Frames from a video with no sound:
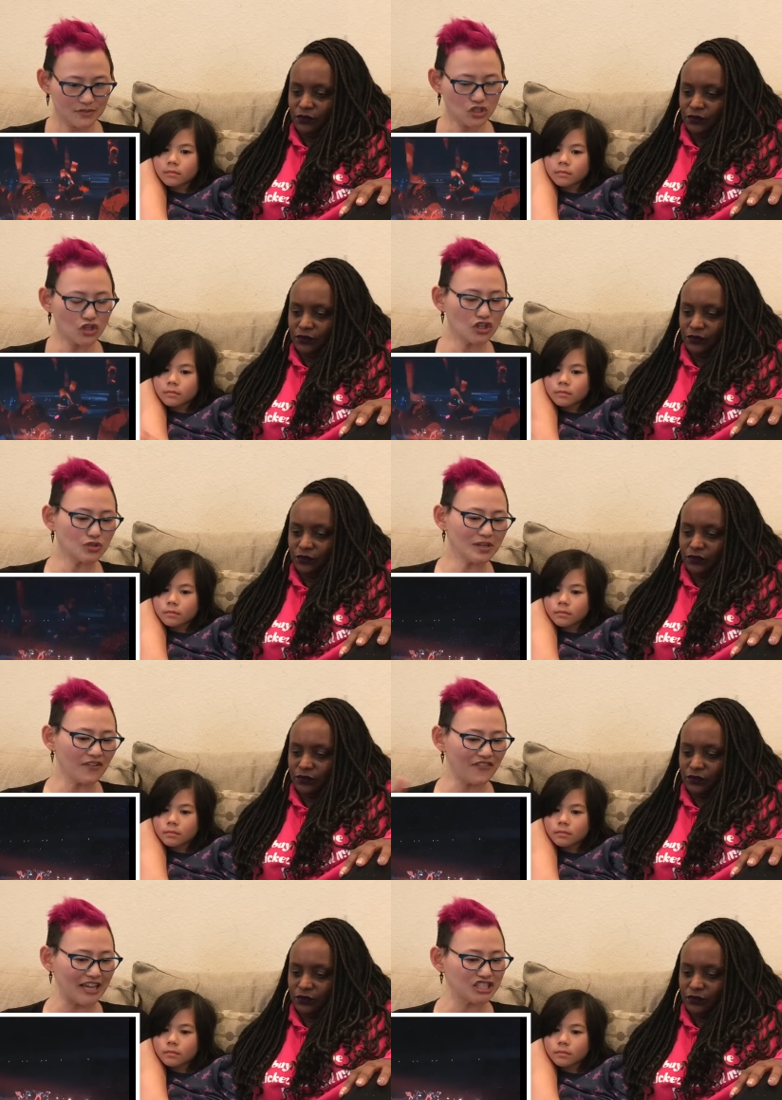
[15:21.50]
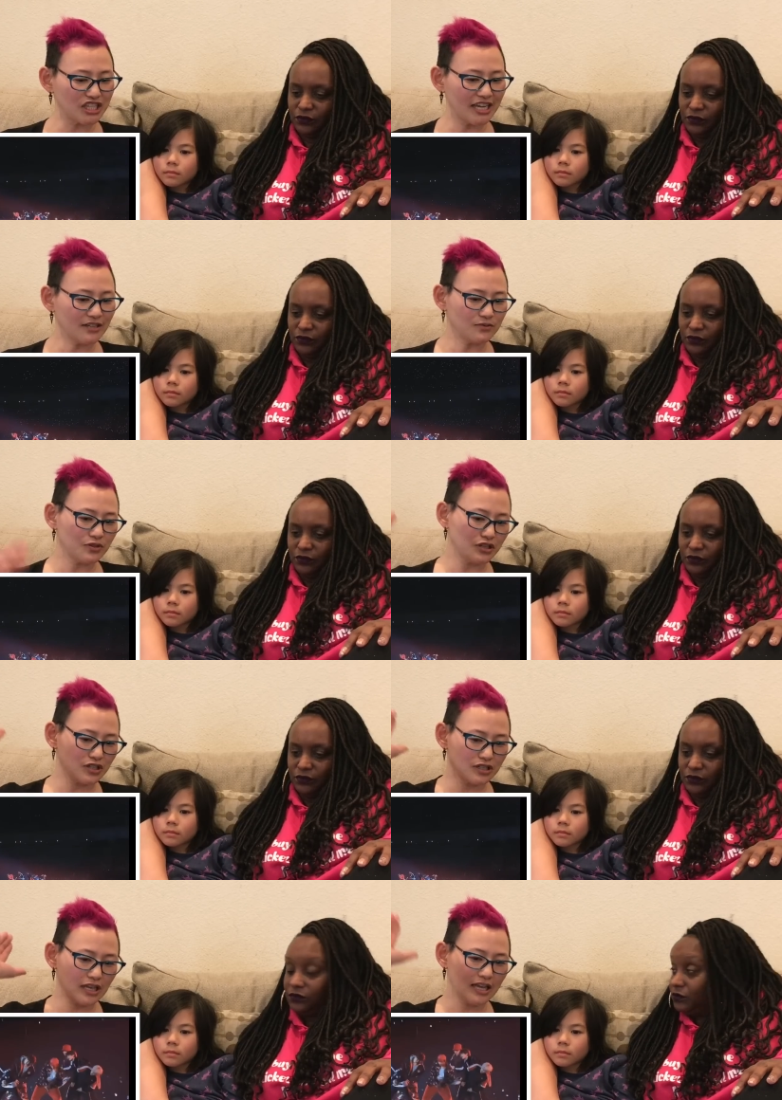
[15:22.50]
Speaker 1: So they're doing a fan chant where
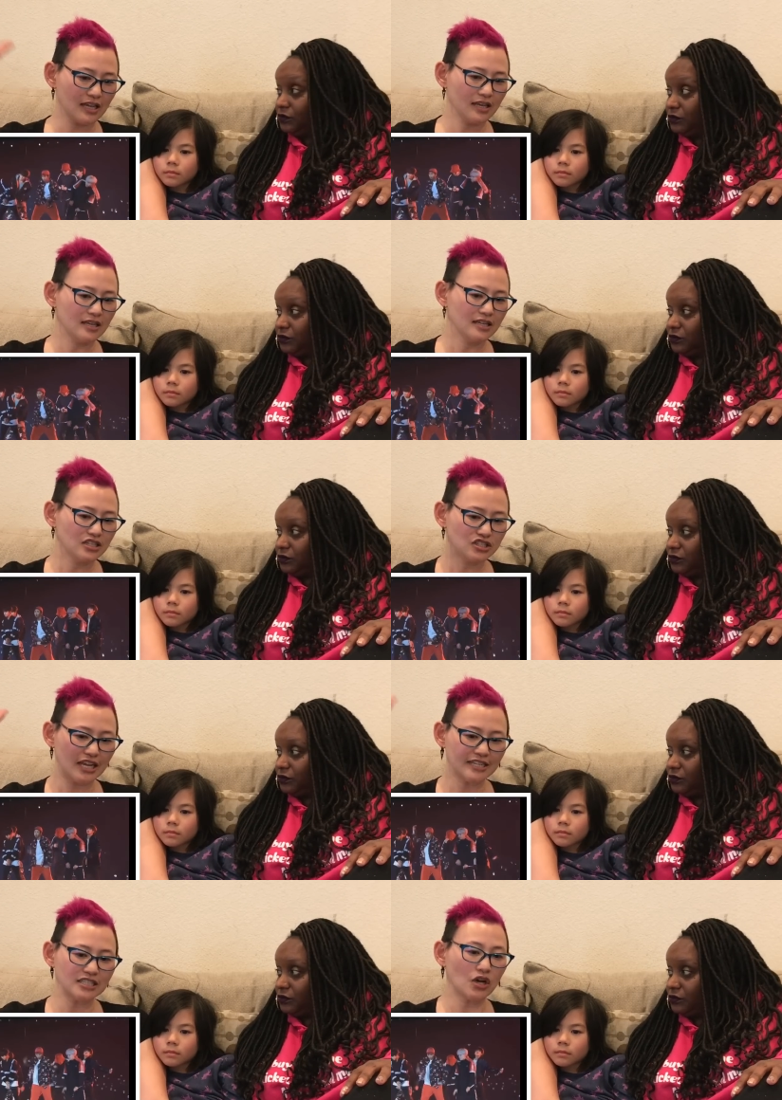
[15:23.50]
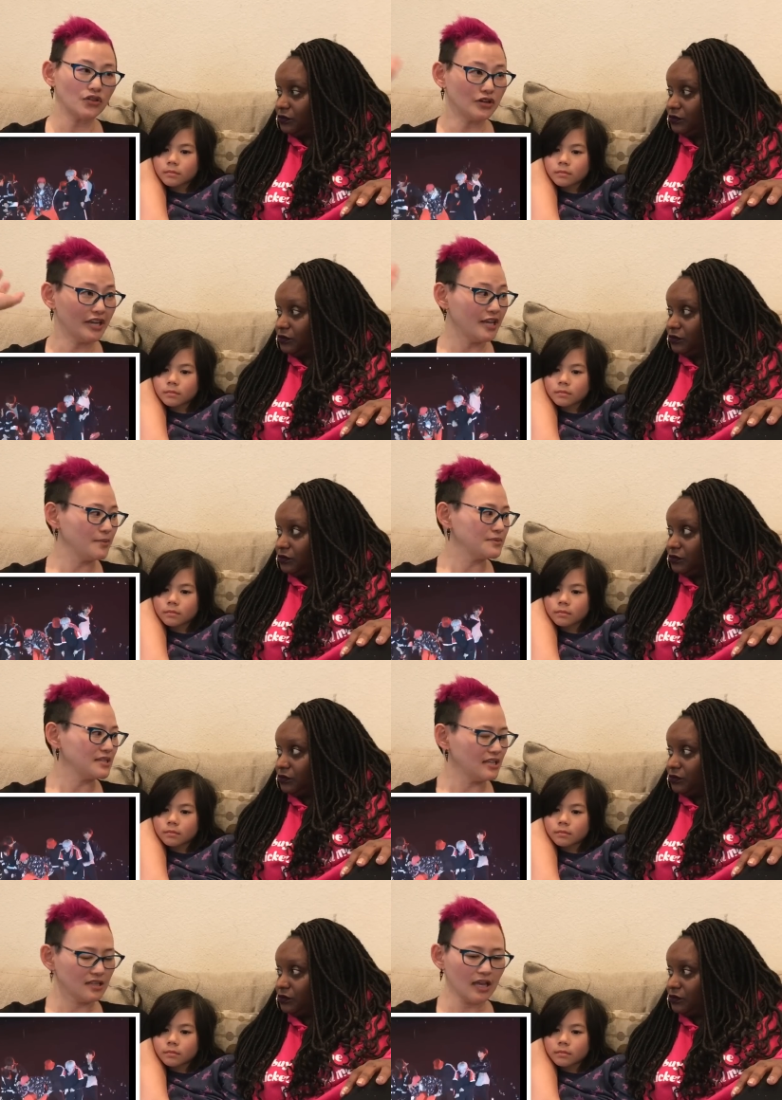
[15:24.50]
they're like chanting all their names
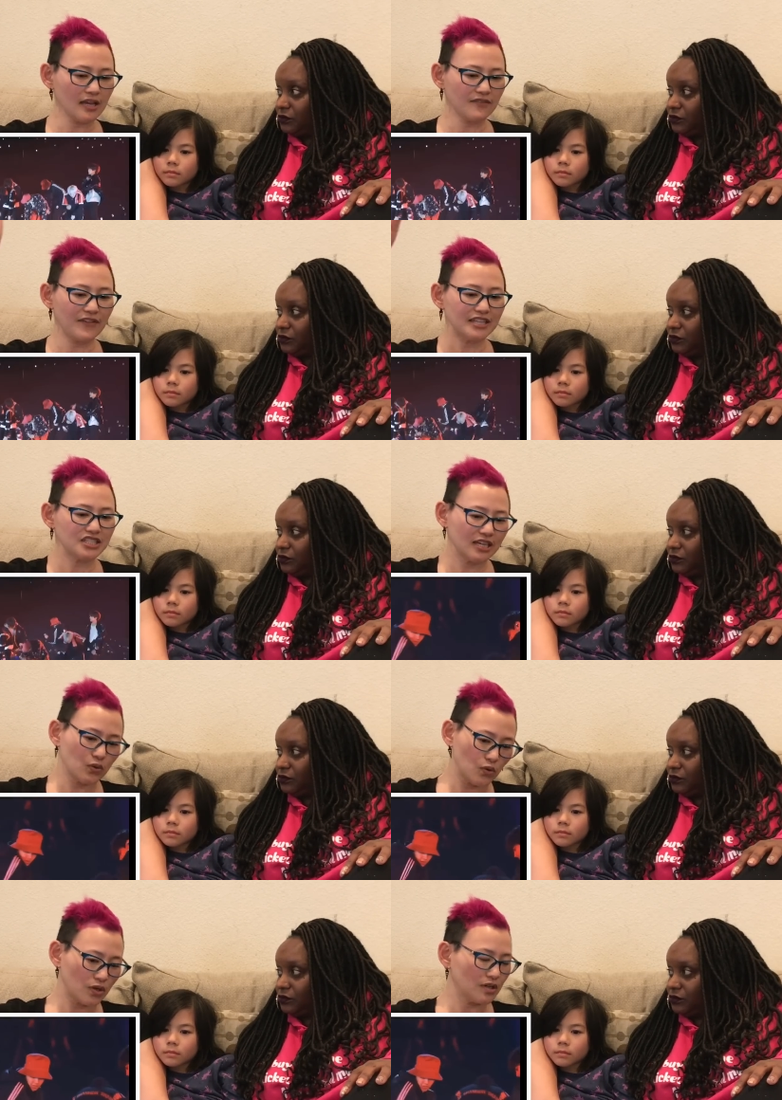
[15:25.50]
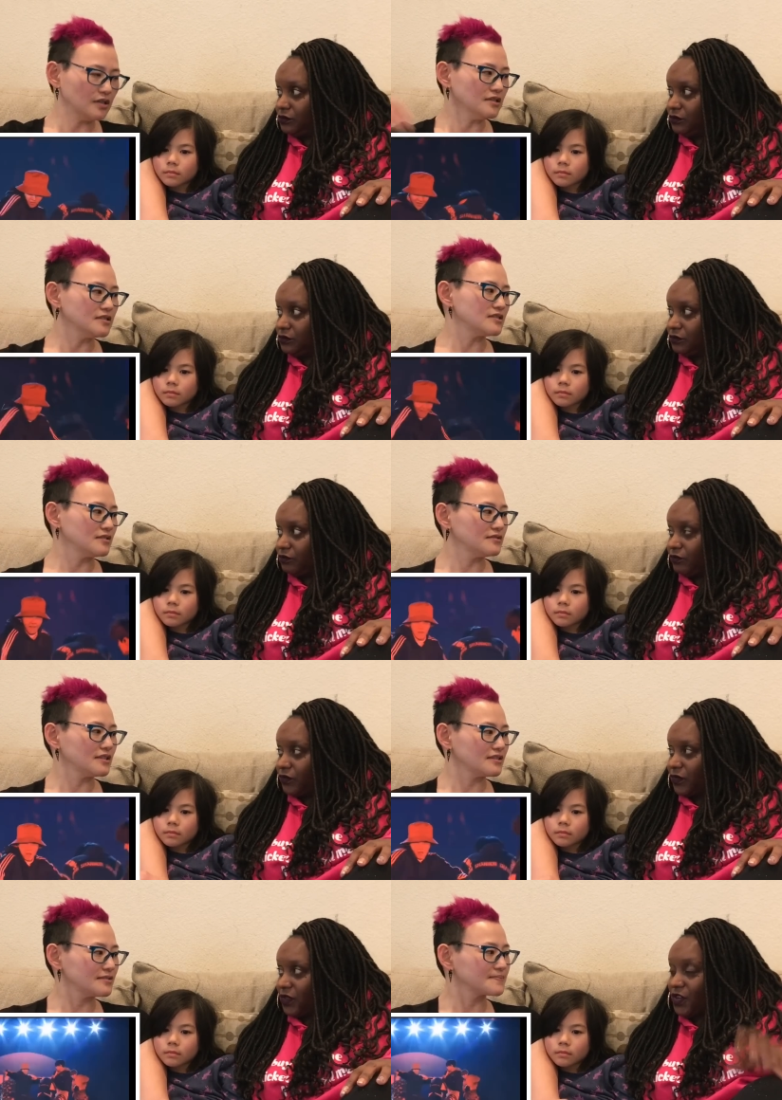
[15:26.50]
in like fan chant order.
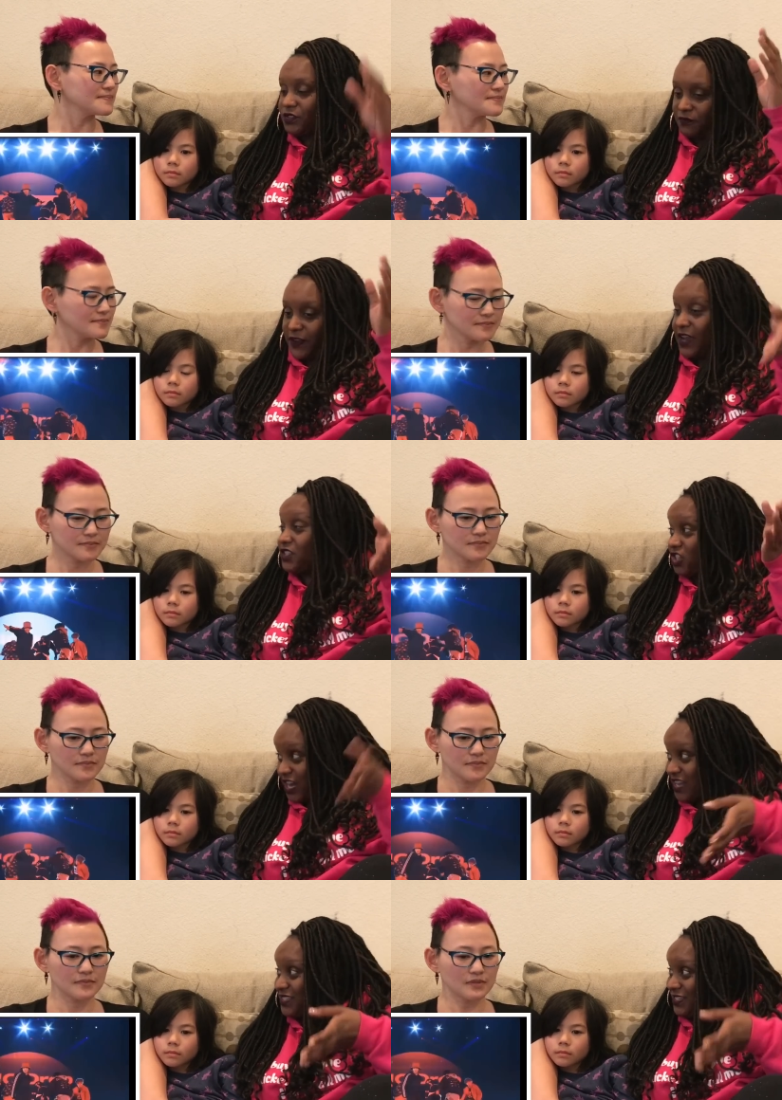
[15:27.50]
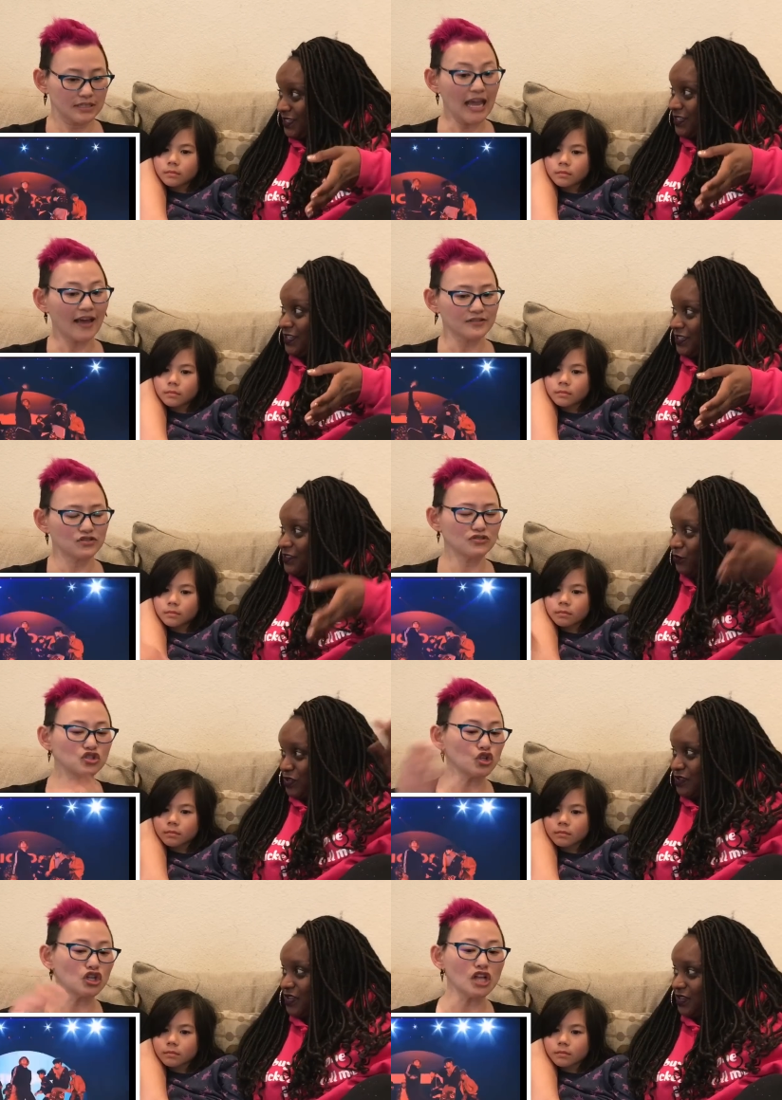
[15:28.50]
Speaker 2: There's a fan chant.
Speaker 1: Yeah. We
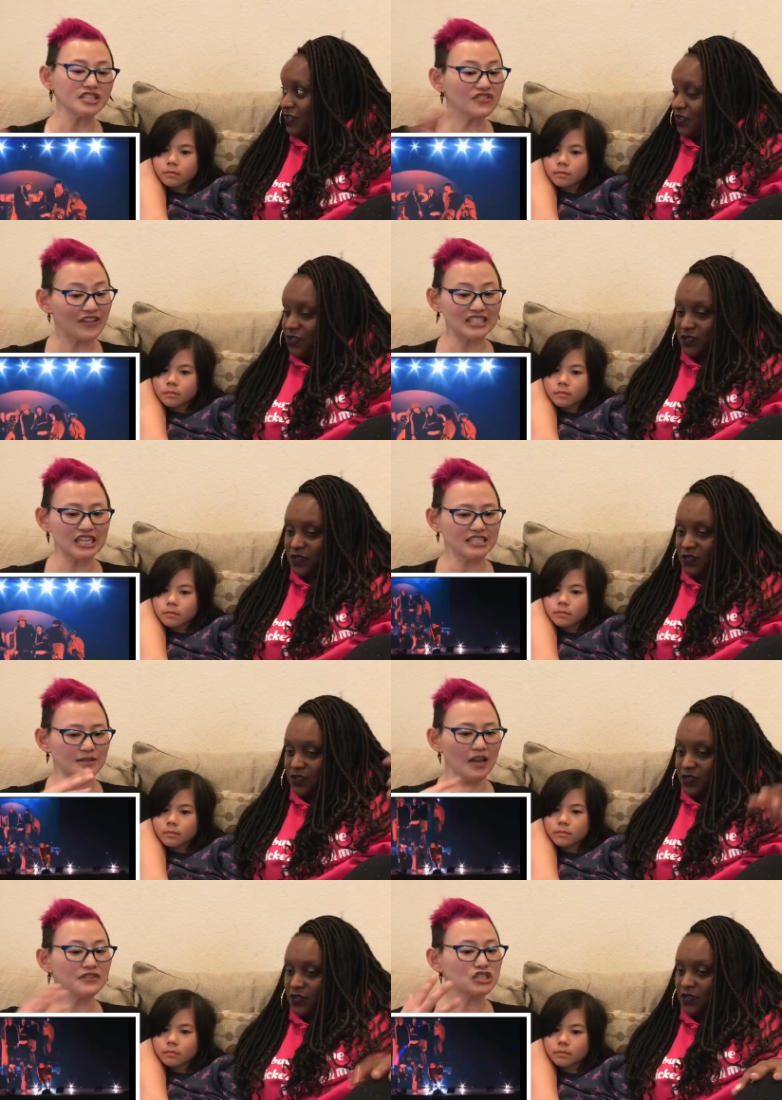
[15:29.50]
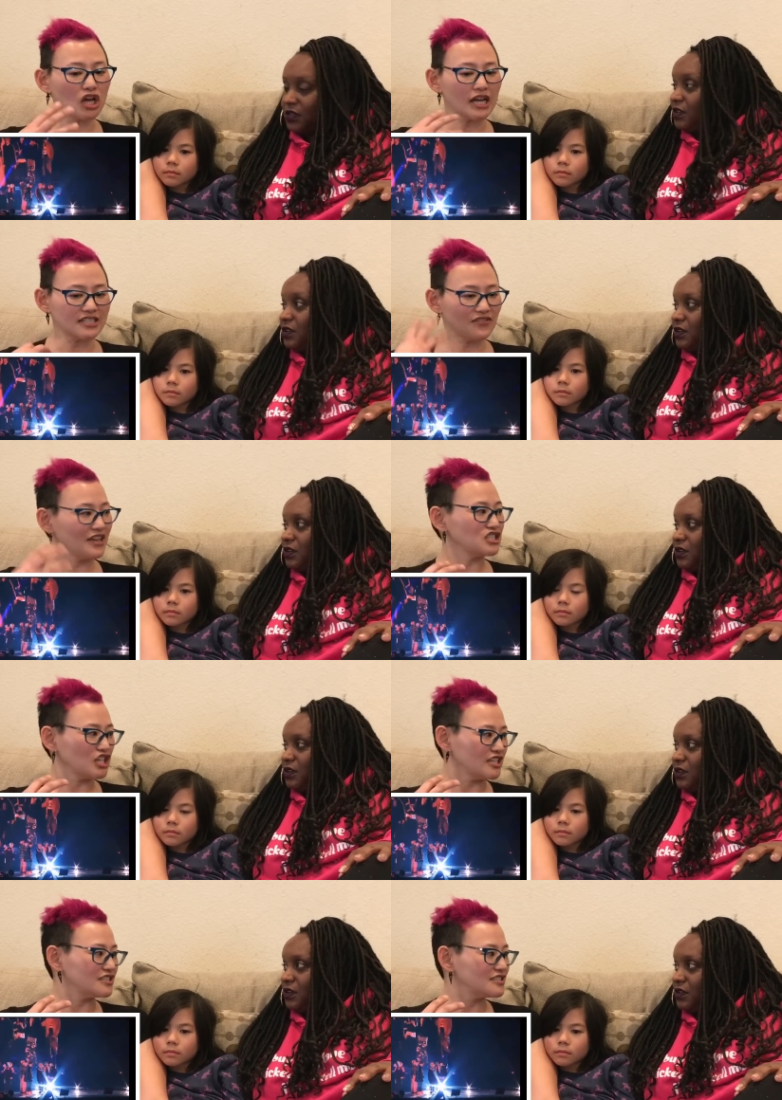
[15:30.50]
so there are lots of fan chants. Every song has a fan chant